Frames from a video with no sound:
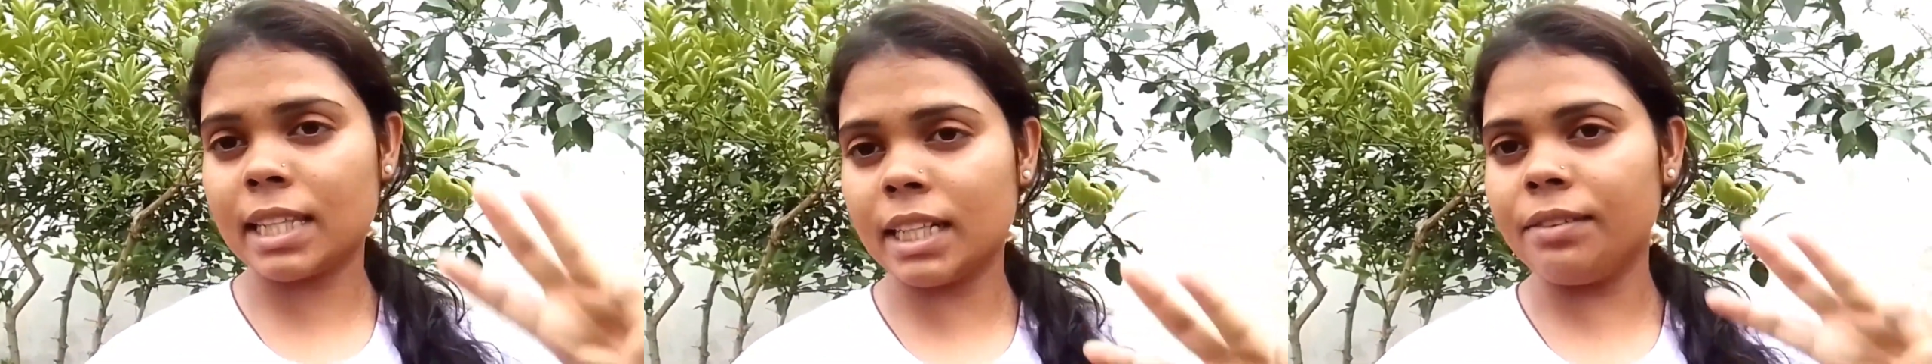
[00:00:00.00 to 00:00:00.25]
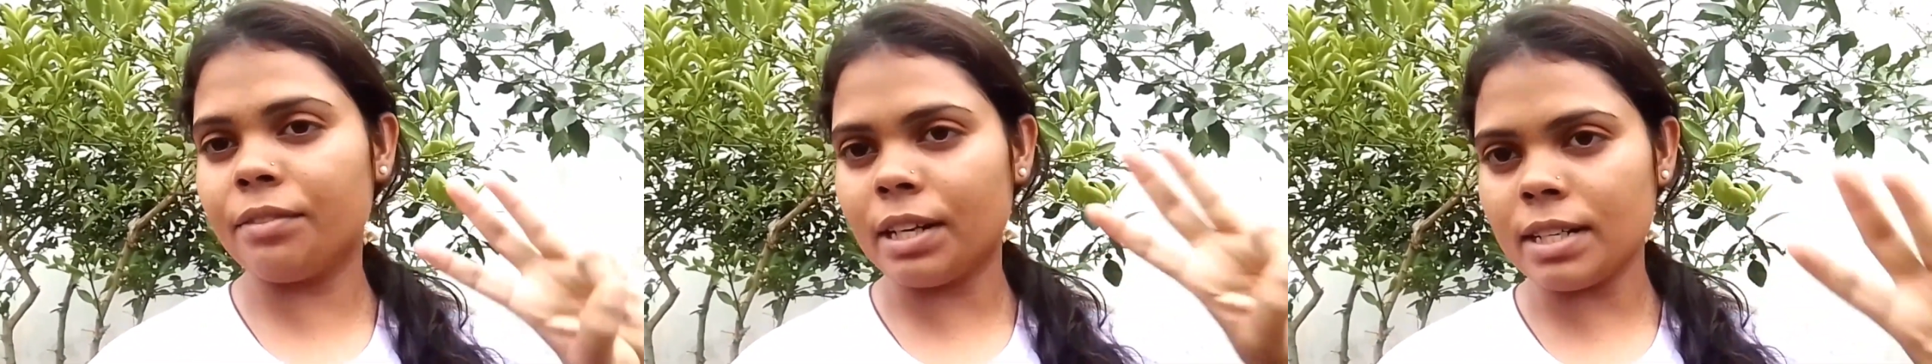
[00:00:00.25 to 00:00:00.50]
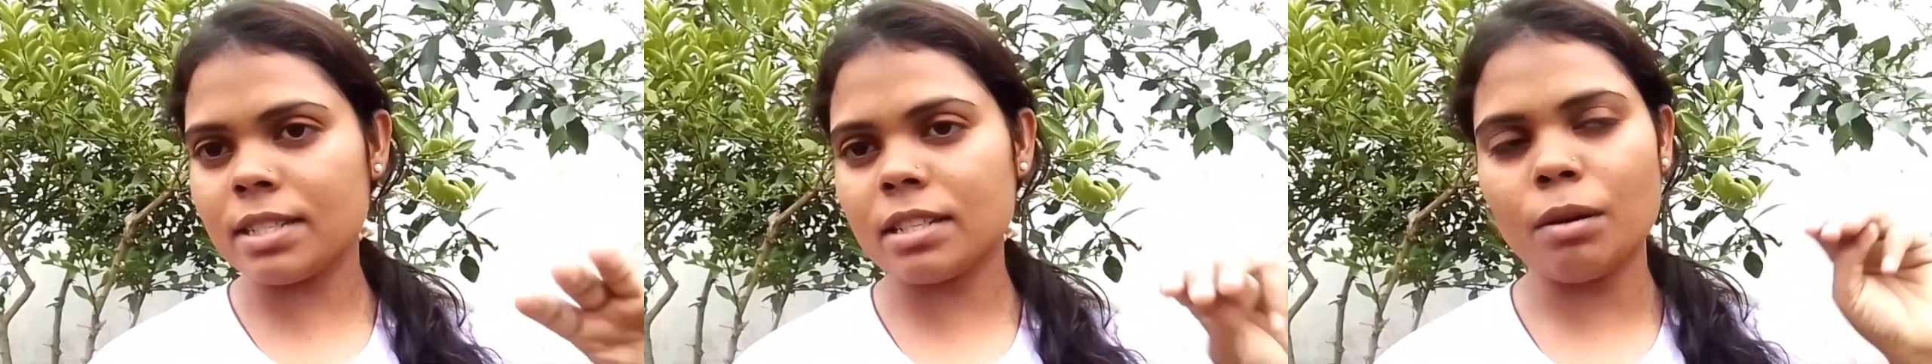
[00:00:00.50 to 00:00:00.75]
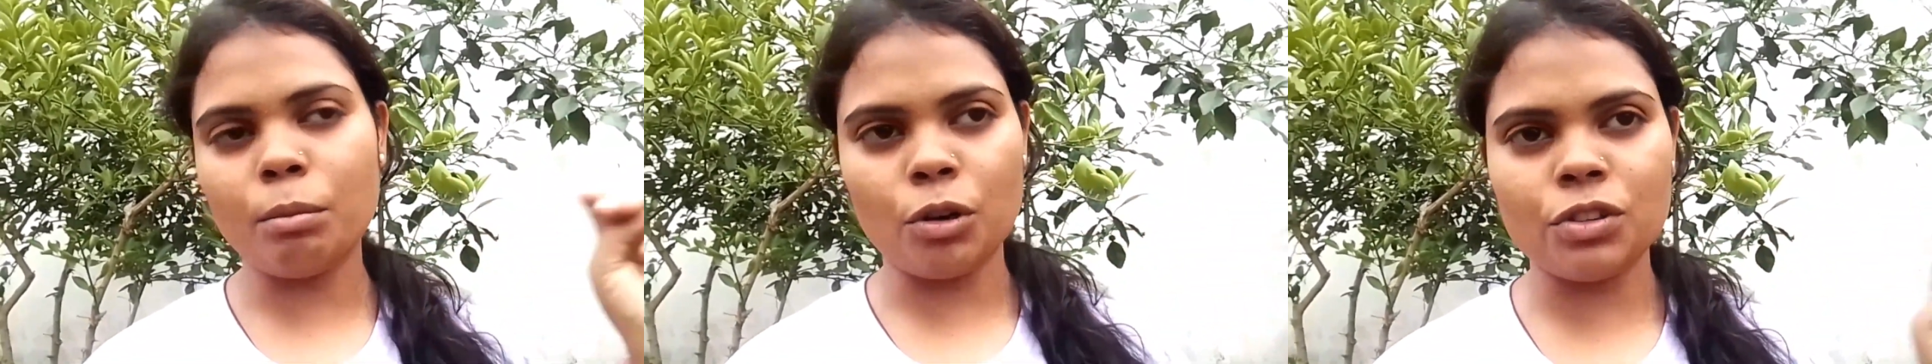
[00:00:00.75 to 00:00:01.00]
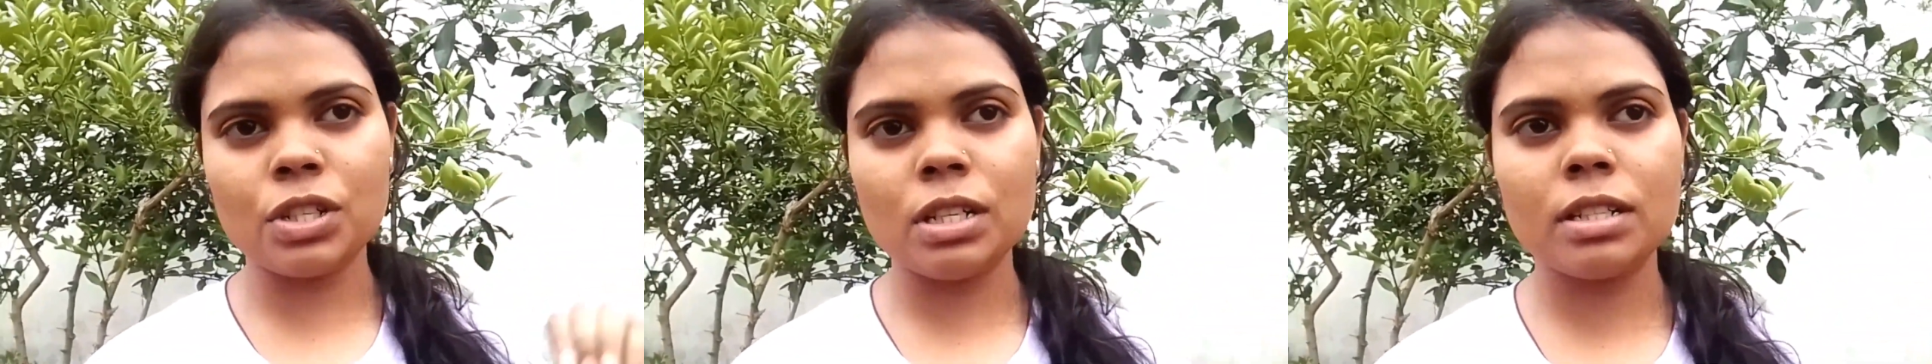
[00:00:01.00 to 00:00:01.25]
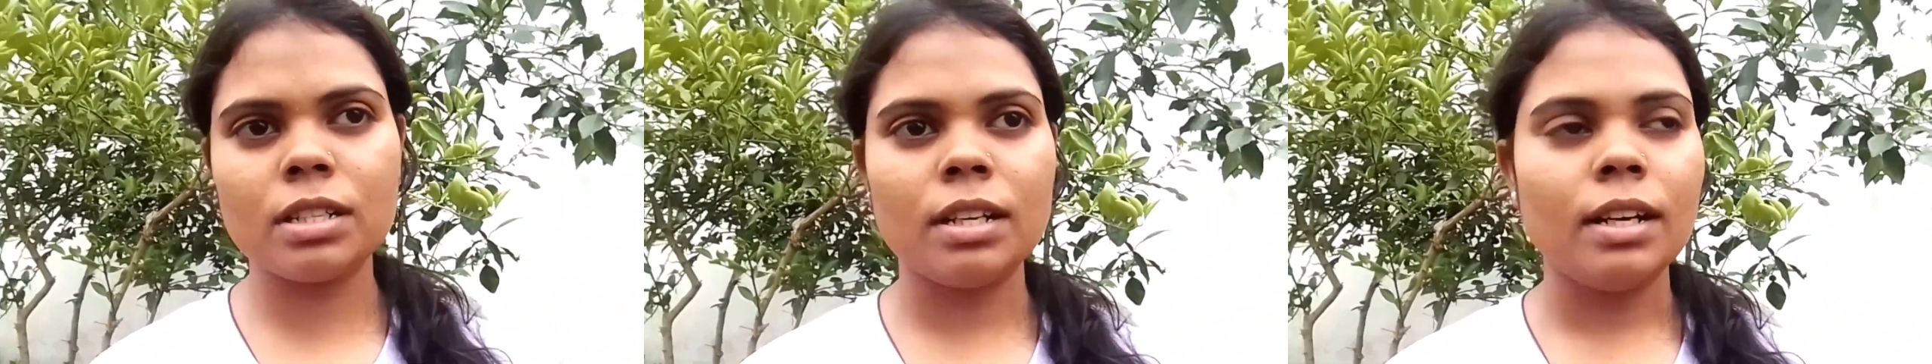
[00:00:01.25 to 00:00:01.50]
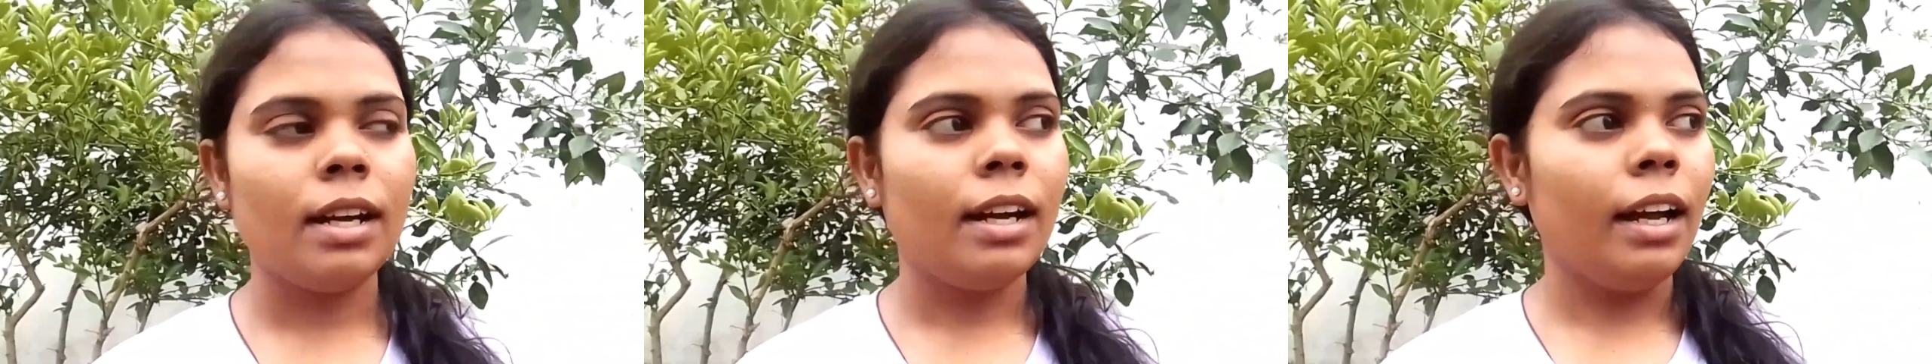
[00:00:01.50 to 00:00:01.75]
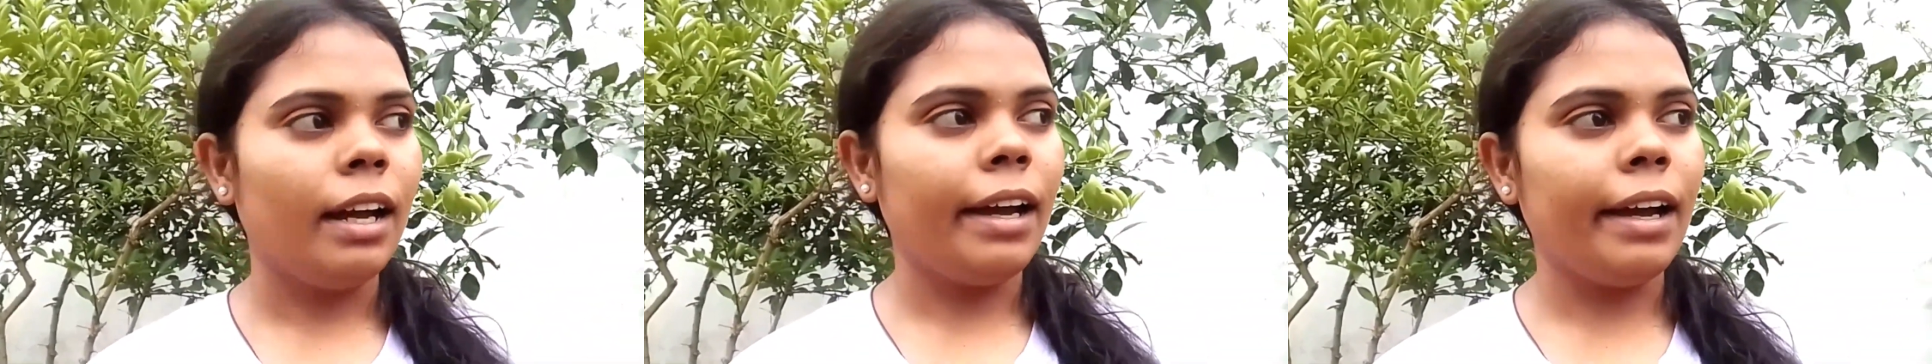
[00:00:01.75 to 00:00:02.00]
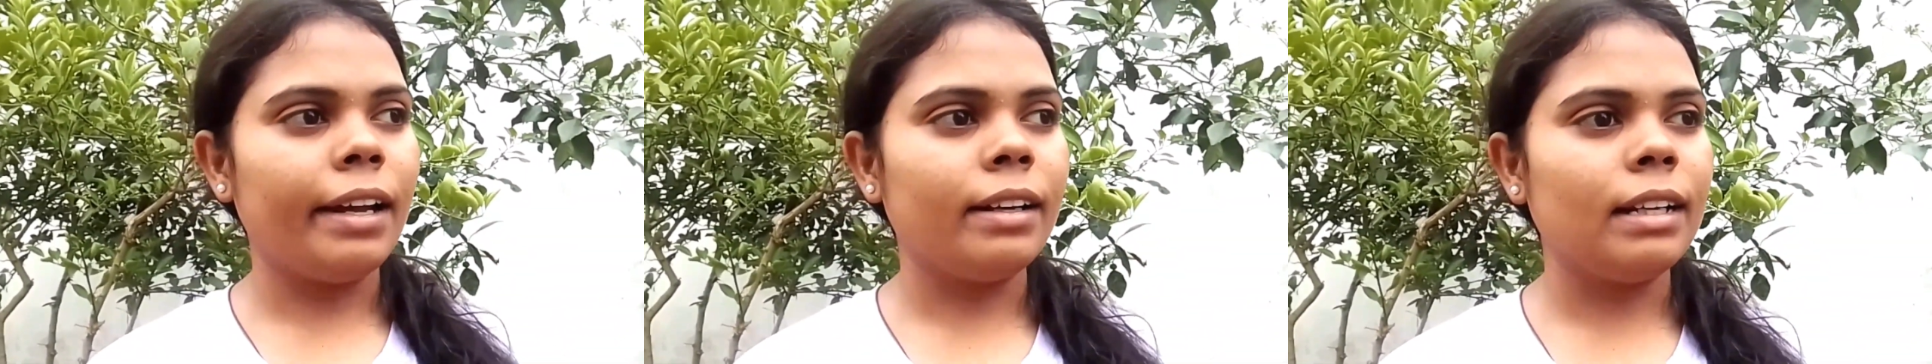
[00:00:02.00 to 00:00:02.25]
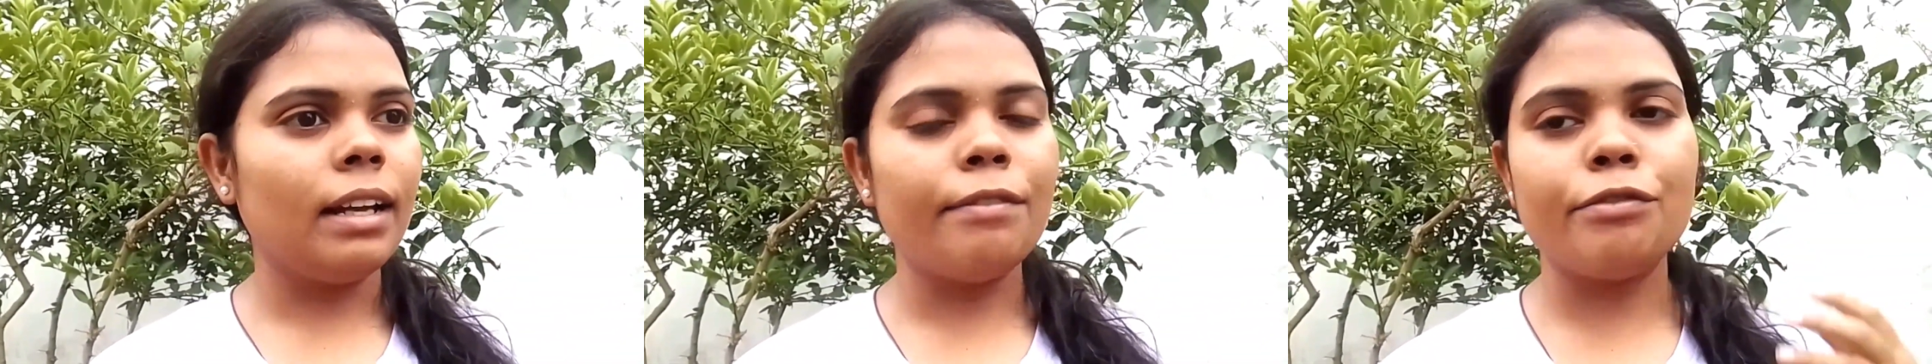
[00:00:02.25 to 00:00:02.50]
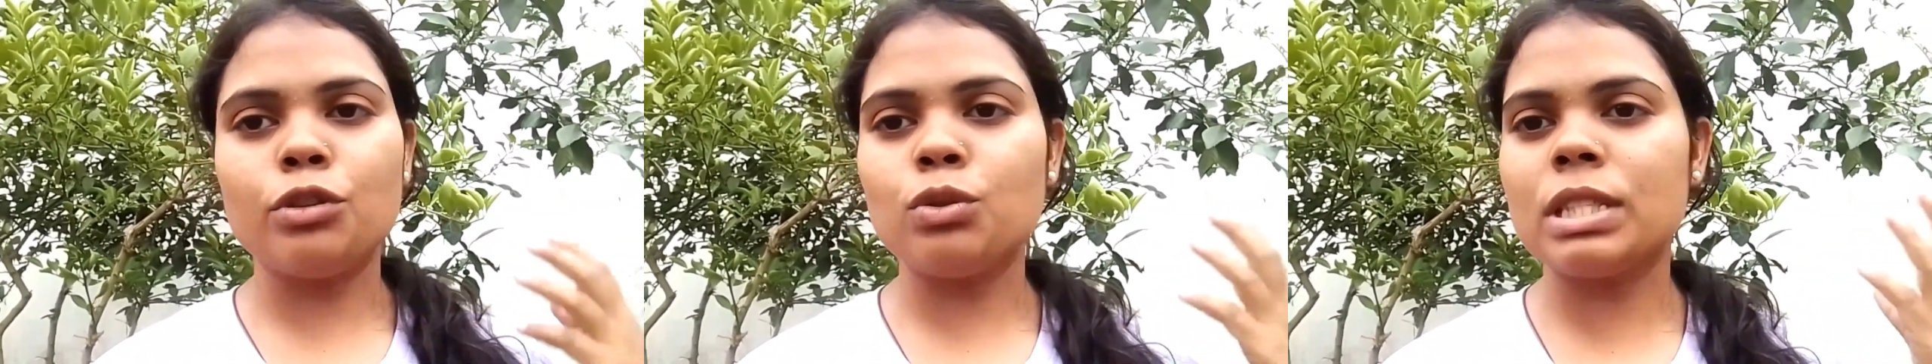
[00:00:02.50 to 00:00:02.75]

3 words about it. And if you